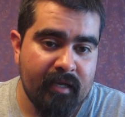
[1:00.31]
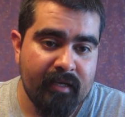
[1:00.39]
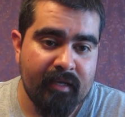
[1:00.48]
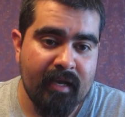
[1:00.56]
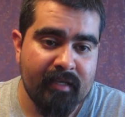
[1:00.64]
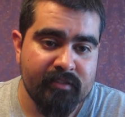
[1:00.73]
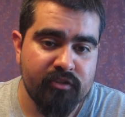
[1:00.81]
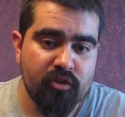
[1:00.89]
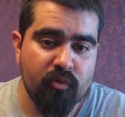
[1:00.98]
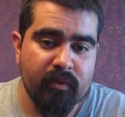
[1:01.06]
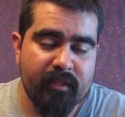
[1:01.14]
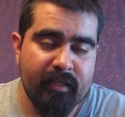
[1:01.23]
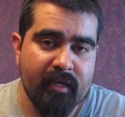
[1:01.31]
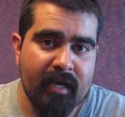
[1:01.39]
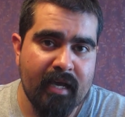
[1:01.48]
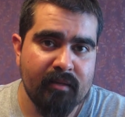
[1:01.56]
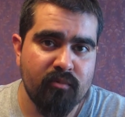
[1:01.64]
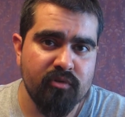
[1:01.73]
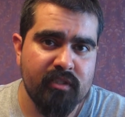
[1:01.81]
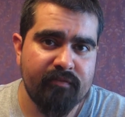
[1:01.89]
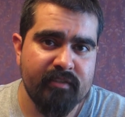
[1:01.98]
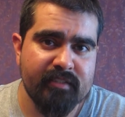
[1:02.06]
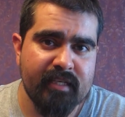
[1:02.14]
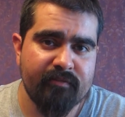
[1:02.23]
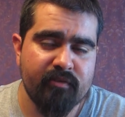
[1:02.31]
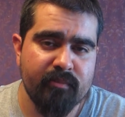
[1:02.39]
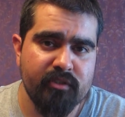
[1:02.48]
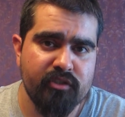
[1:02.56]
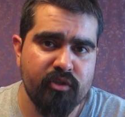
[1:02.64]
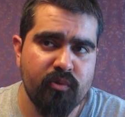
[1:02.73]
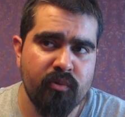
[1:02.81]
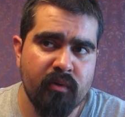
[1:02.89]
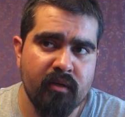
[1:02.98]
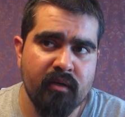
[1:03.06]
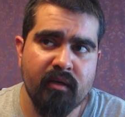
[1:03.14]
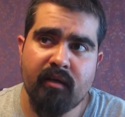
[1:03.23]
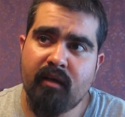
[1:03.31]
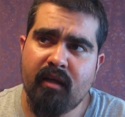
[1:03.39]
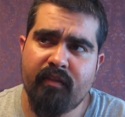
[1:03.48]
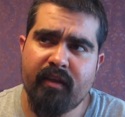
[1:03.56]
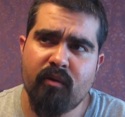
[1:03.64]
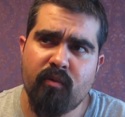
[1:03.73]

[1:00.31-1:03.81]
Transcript: It has to do with the animals. They've escaped from the zoo, I think it